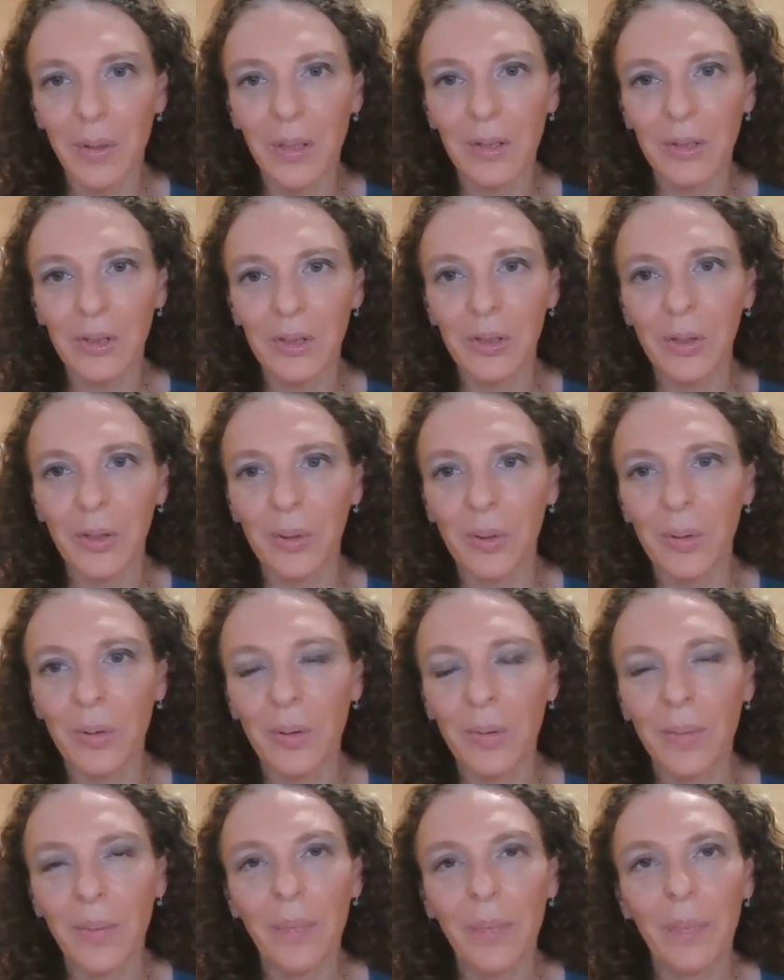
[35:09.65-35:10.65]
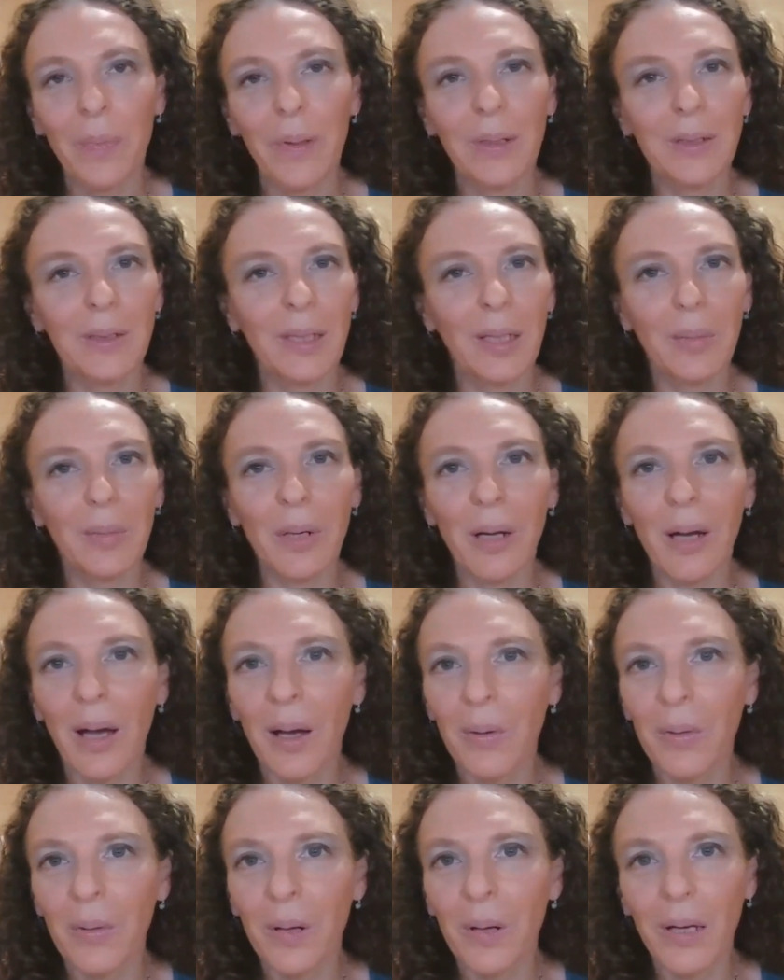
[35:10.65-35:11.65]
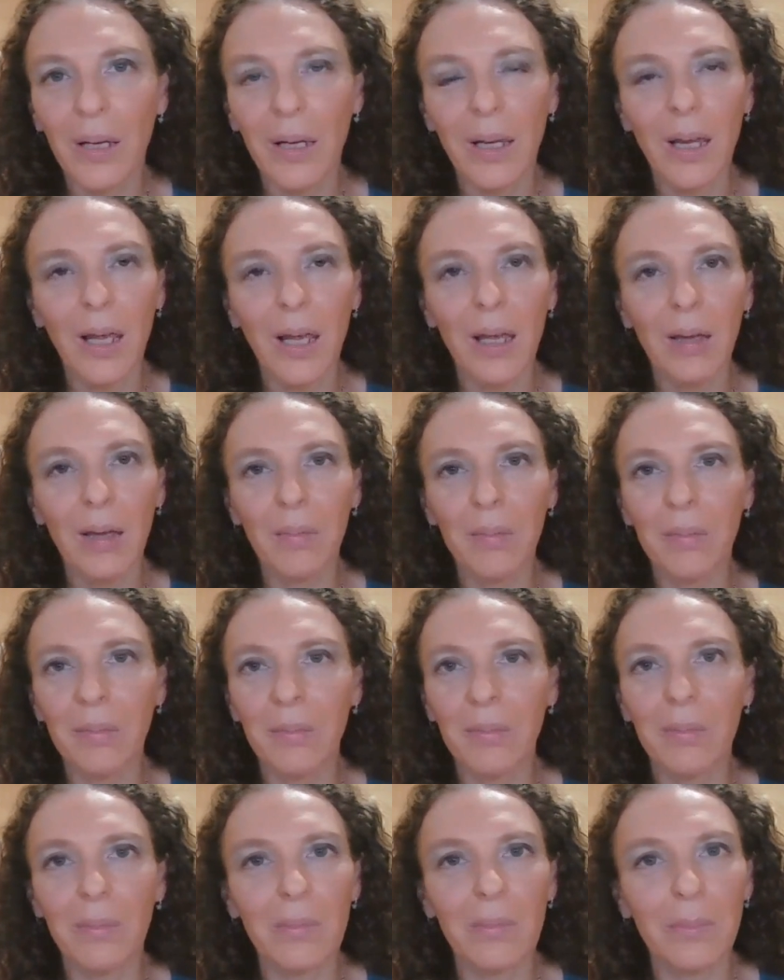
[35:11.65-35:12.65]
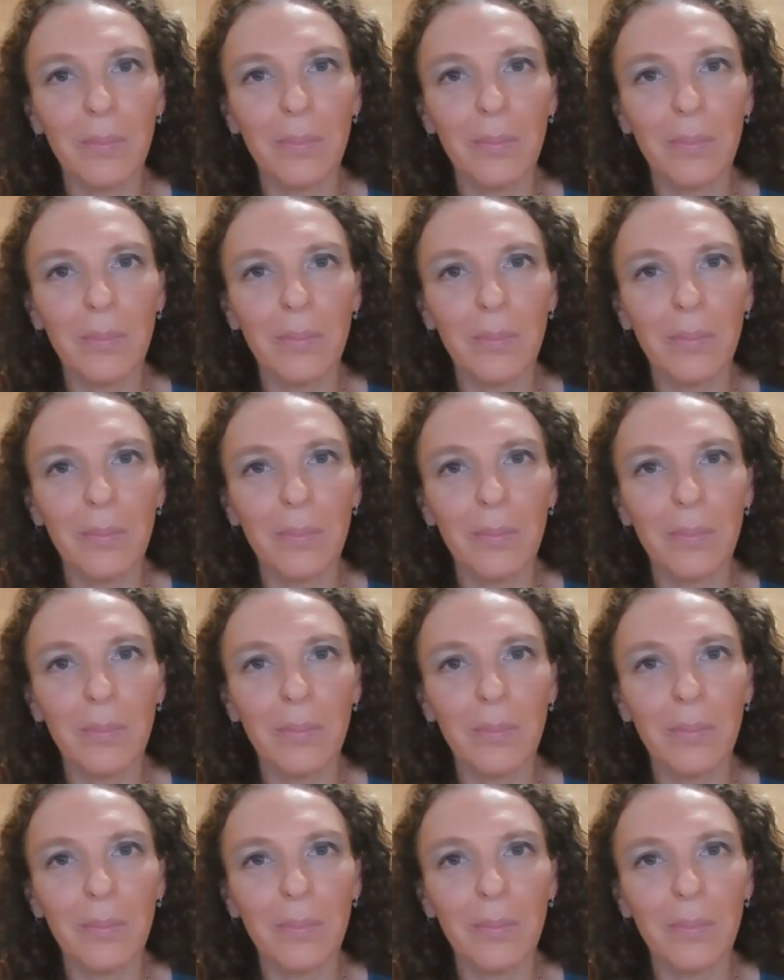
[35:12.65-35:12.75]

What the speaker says: And so somehow I came